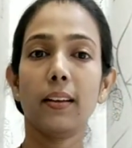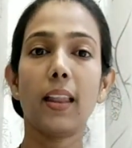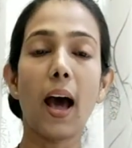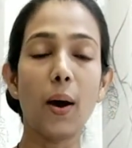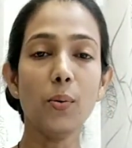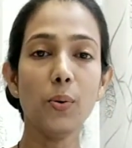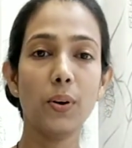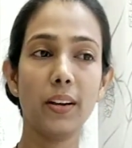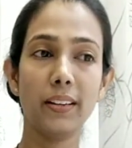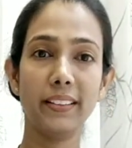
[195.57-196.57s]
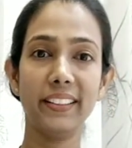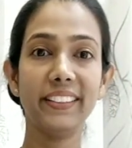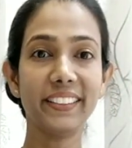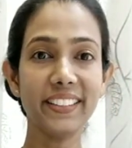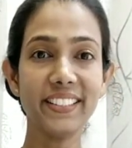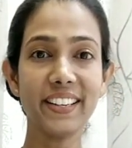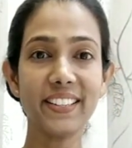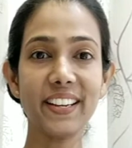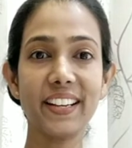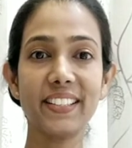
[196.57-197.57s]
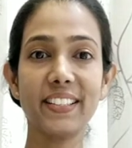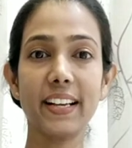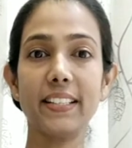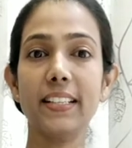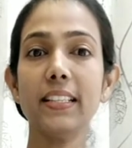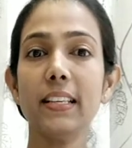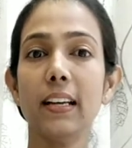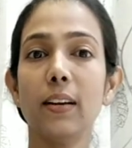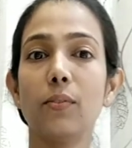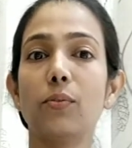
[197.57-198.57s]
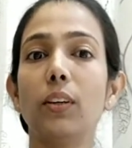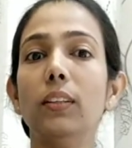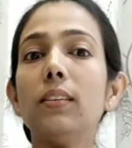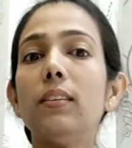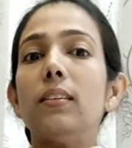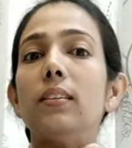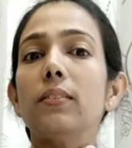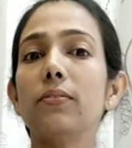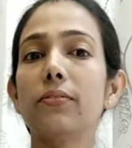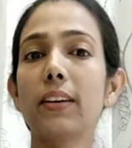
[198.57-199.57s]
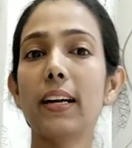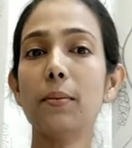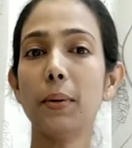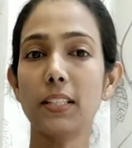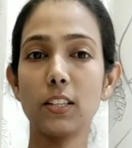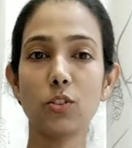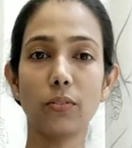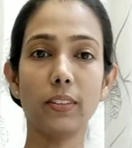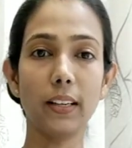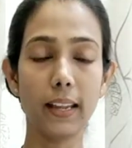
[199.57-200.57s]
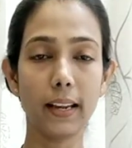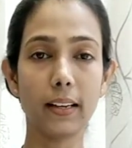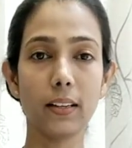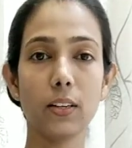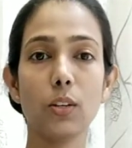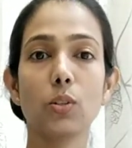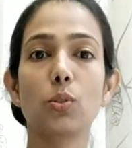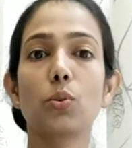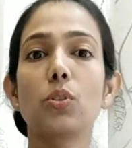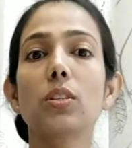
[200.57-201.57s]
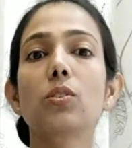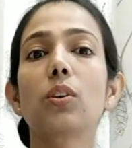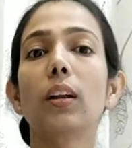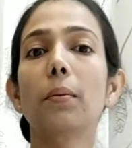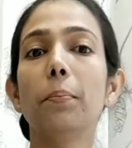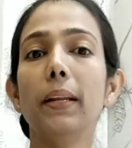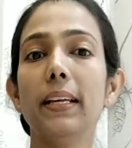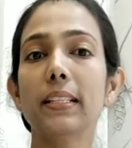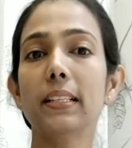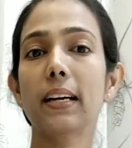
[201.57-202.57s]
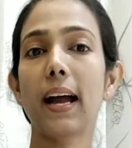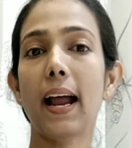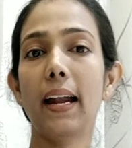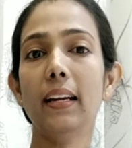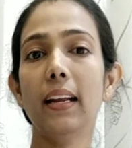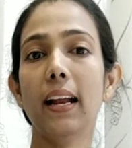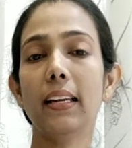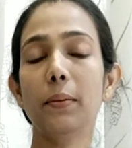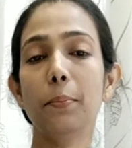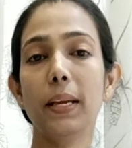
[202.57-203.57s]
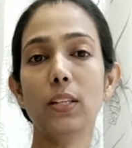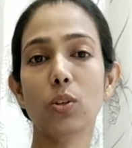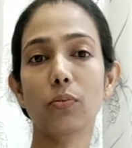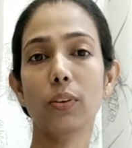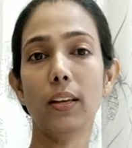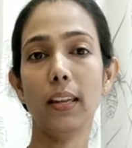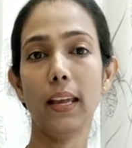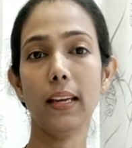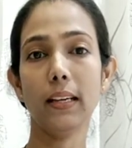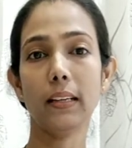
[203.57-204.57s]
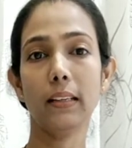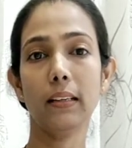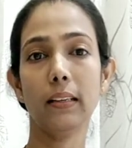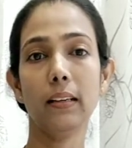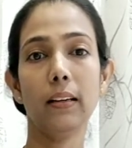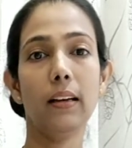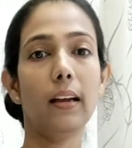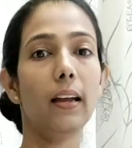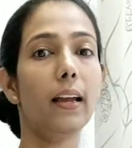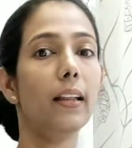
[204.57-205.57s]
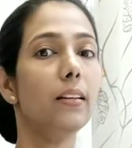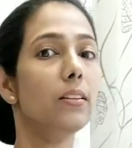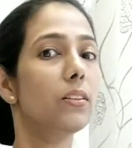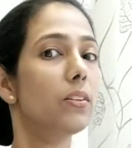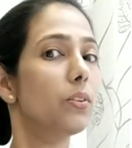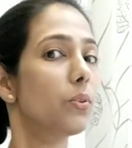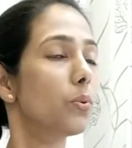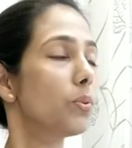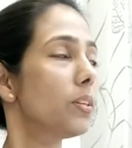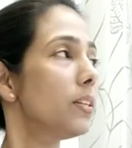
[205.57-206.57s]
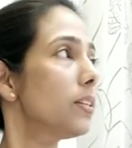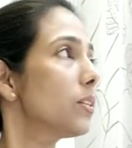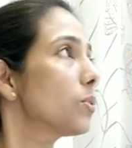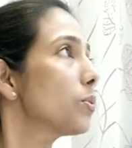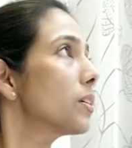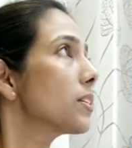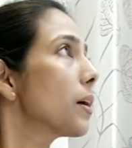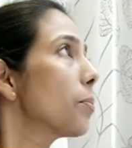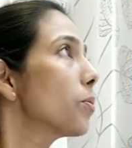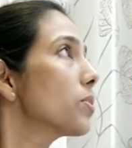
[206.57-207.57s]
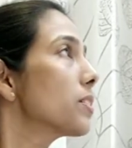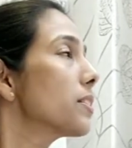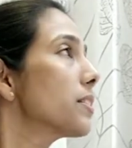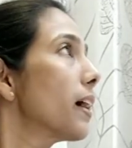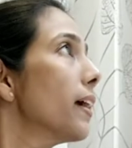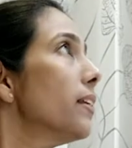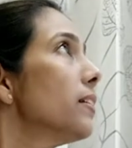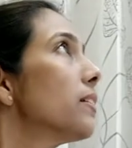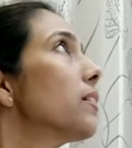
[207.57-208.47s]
Now, the third stretching exercise is for the front muscles of the neck. So you're just gonna place a hand at the base of your neck and rotate it towards opposite side.